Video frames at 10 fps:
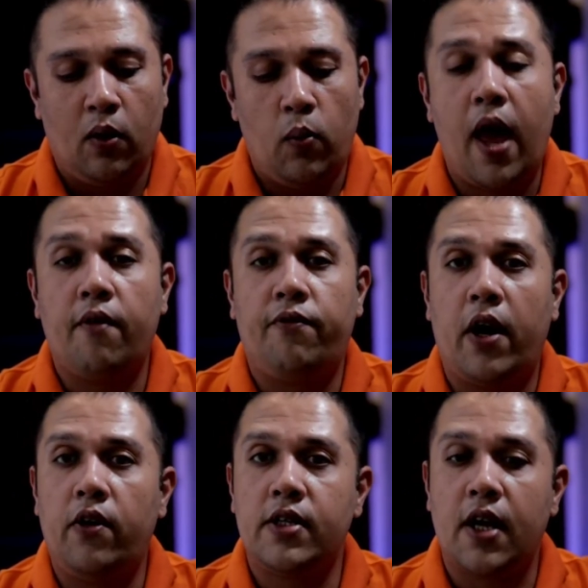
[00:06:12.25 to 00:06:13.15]
We have
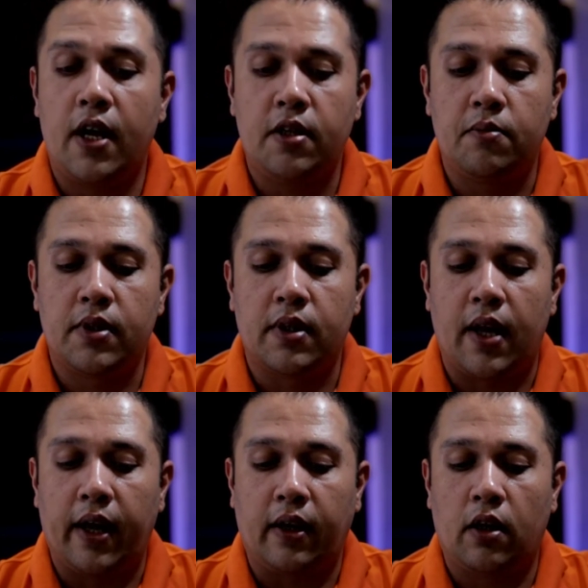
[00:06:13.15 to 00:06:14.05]
various items
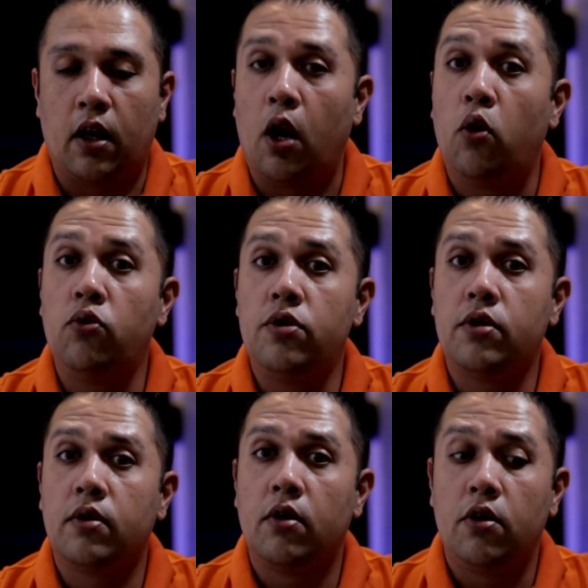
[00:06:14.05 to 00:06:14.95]
like
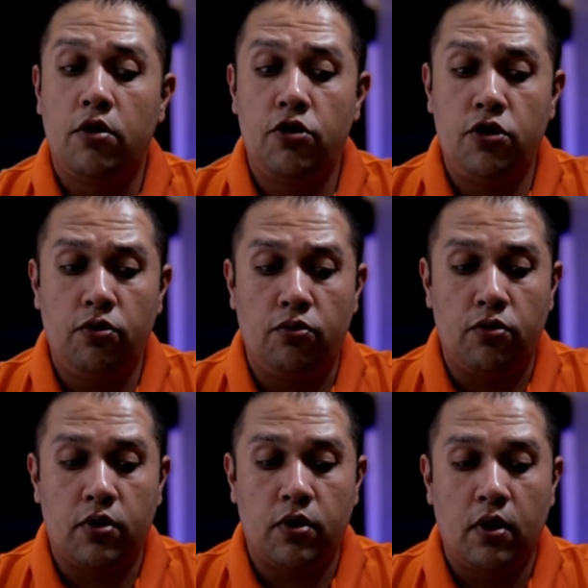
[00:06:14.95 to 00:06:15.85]
clothes,
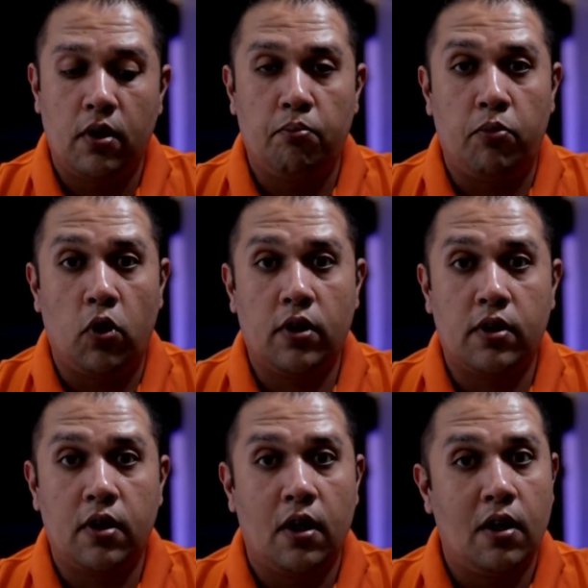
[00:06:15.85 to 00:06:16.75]
shoes,
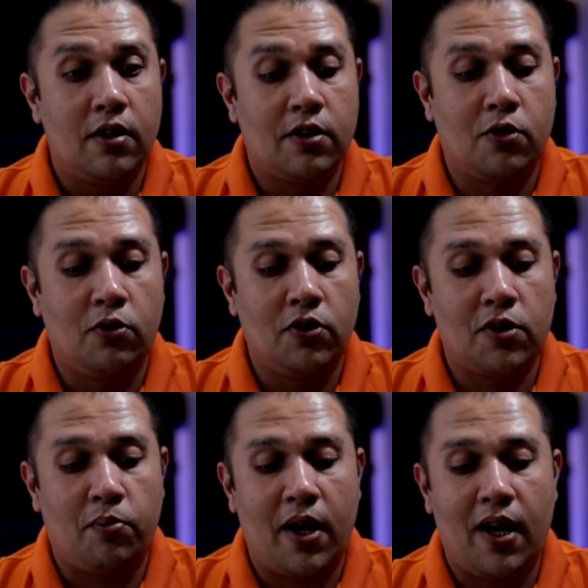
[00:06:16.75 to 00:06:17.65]
books, school
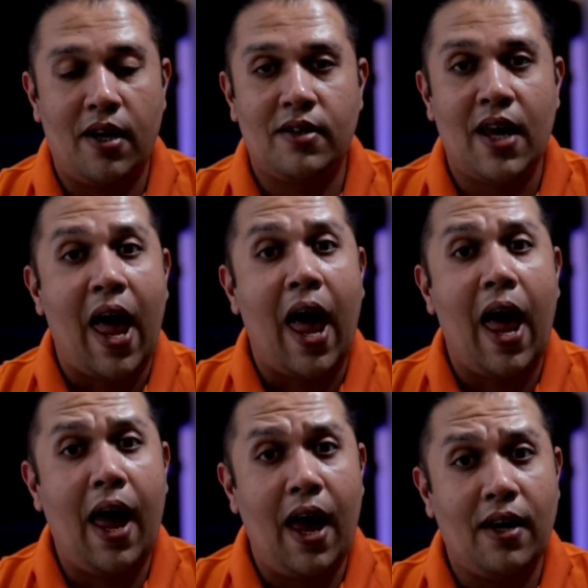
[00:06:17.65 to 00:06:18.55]
supplies,
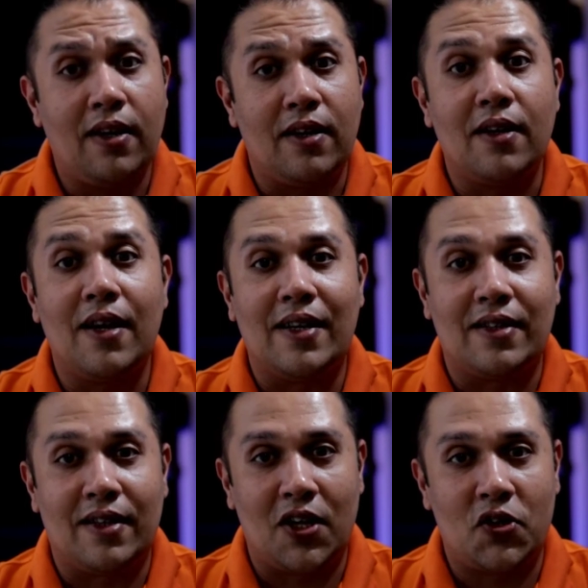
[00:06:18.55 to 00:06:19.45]
and
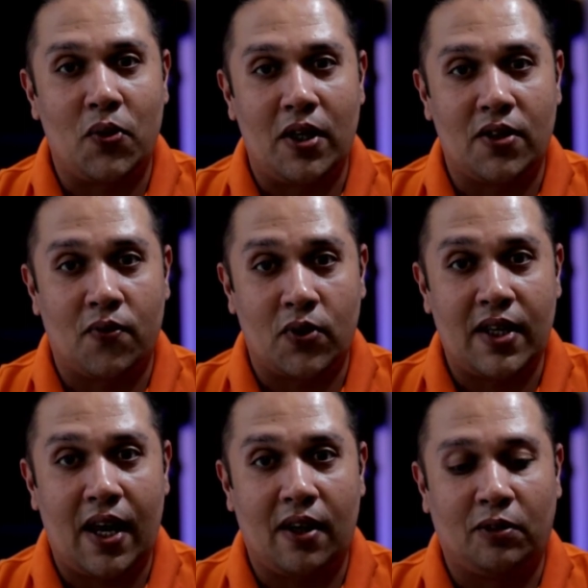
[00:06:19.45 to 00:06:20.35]
accessories for
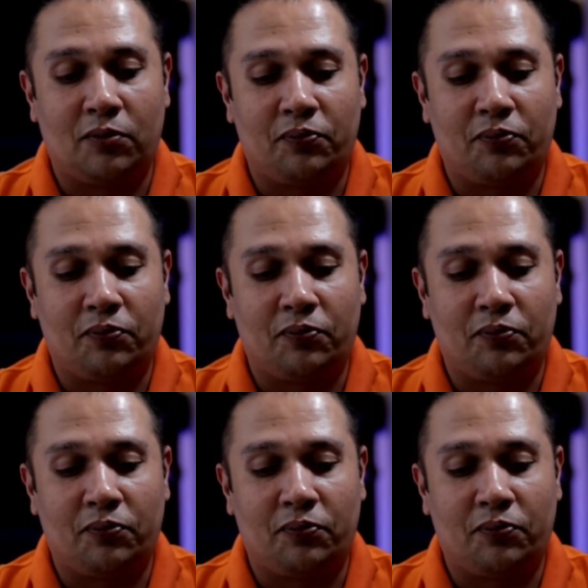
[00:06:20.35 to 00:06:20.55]
sale.